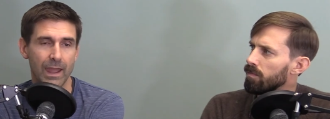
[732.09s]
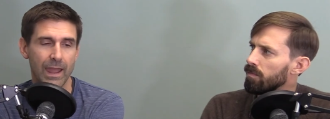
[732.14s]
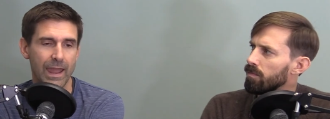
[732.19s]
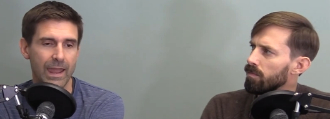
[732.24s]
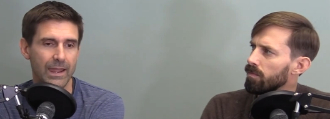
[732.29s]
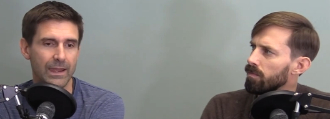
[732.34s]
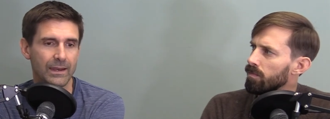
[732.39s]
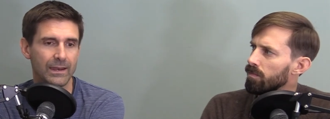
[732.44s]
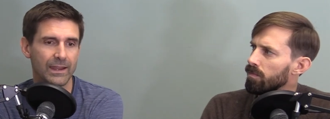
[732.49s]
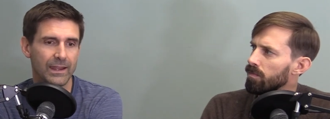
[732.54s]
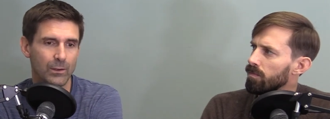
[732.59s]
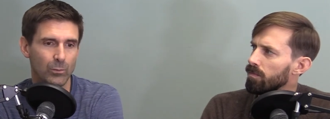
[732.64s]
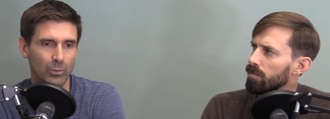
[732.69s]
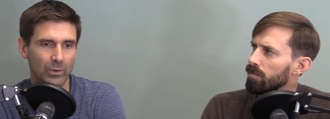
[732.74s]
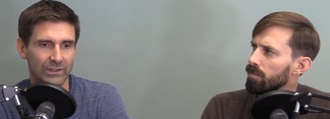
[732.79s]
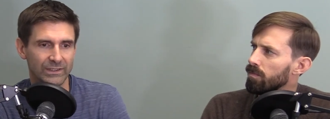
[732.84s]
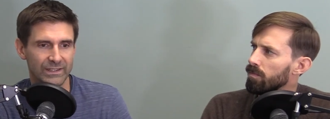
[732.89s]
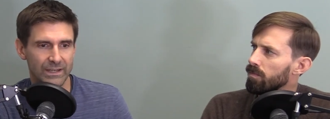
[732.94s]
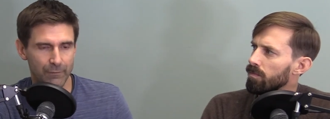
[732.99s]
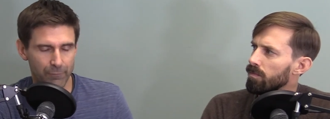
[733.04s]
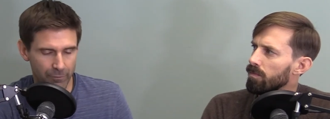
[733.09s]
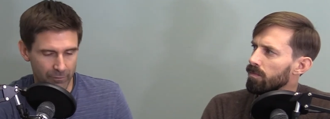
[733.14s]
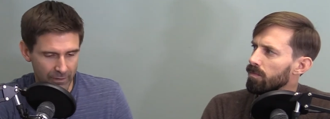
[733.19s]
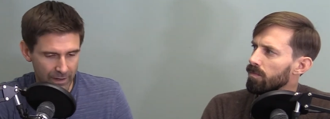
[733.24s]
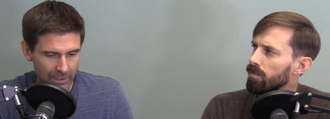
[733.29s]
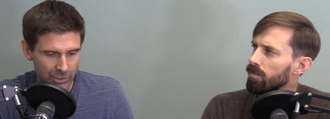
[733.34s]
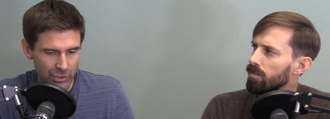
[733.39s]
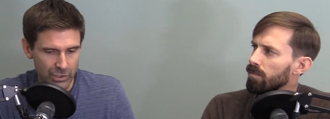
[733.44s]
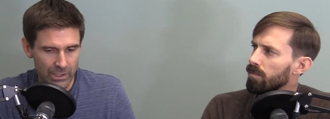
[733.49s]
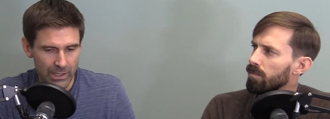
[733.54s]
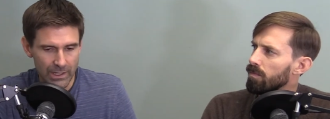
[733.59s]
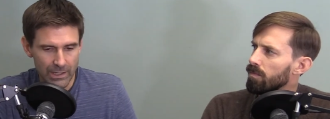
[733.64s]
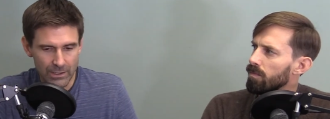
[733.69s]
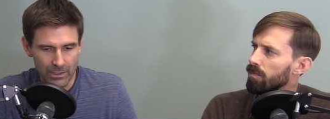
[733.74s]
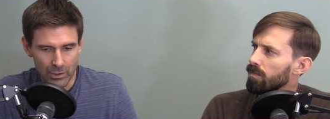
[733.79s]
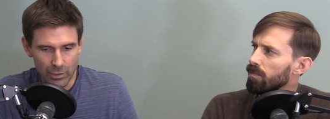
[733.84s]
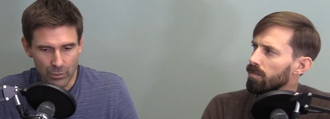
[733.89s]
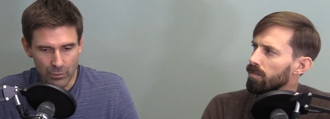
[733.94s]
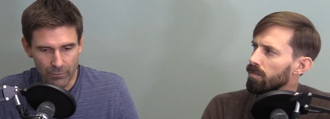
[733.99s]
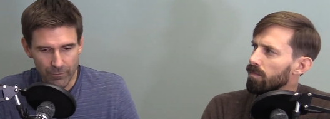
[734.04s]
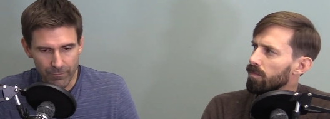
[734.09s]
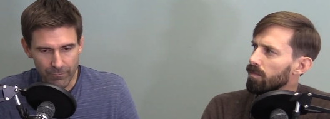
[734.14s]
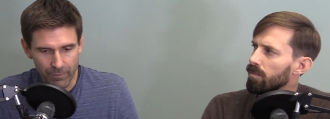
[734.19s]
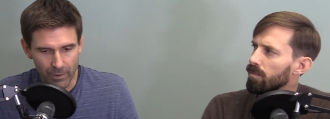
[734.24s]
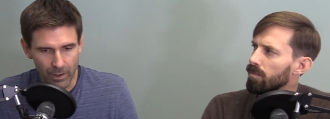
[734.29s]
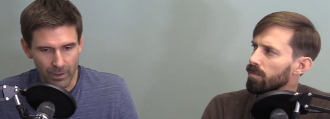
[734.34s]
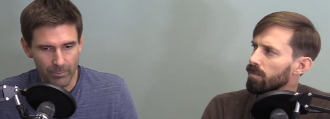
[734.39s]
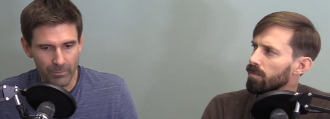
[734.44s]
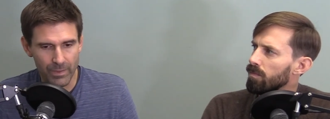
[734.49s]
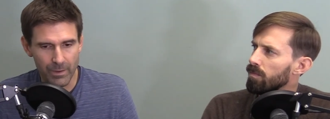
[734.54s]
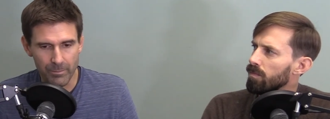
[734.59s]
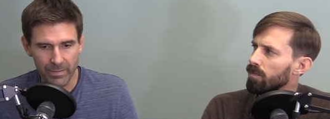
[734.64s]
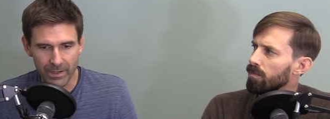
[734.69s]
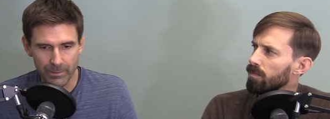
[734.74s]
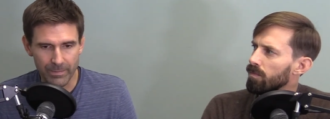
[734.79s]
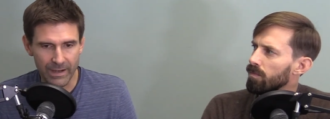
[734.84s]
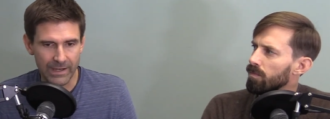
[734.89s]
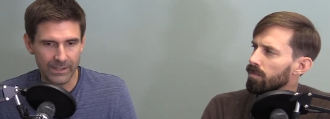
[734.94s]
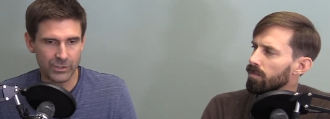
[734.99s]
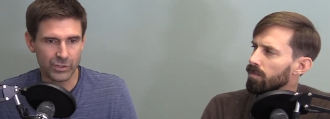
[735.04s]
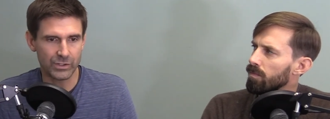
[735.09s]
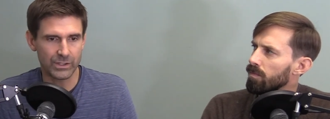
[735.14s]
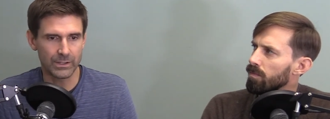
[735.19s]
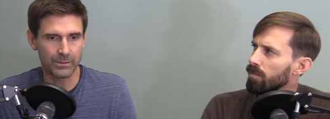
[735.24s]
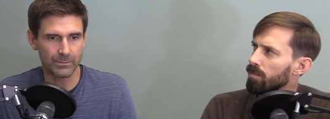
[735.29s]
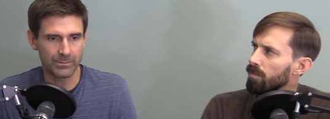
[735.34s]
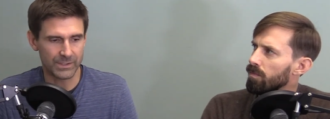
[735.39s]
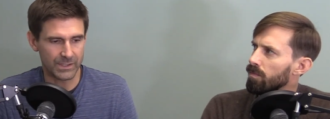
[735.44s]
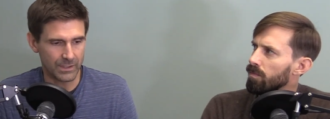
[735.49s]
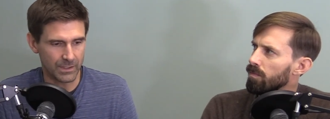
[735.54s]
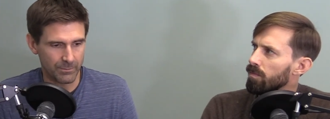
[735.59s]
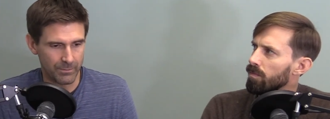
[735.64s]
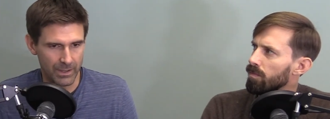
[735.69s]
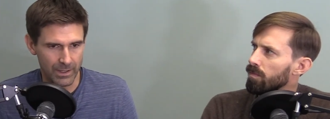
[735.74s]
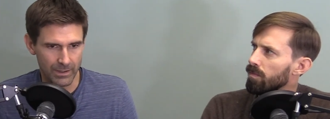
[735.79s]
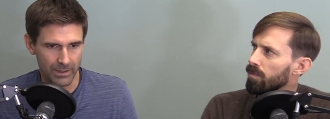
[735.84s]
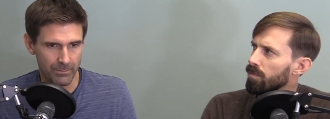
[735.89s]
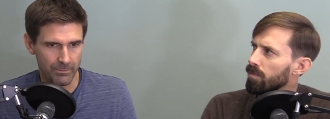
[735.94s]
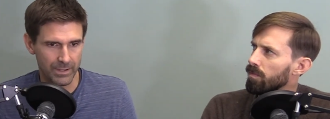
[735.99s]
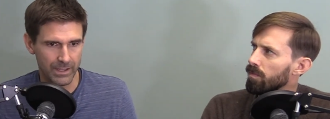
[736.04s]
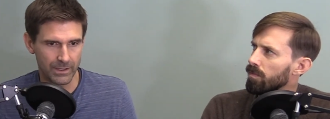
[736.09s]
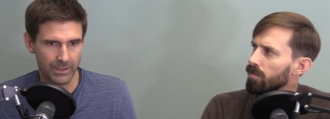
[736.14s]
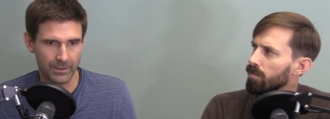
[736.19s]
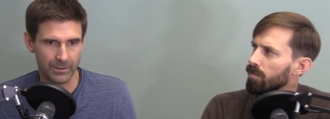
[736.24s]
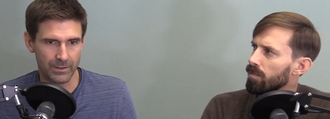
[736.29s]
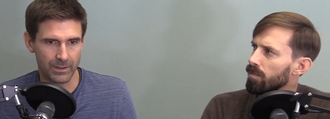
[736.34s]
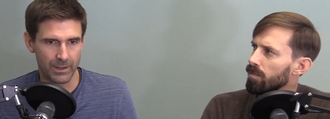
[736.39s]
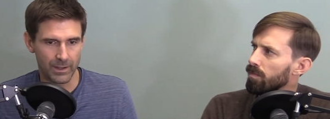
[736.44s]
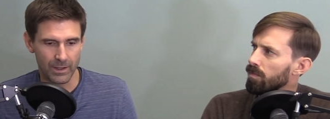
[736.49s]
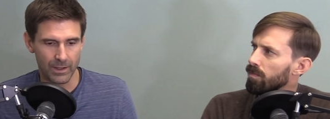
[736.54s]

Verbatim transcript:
Speaker 1: And it will differentiate you from the big box gyms and the and the big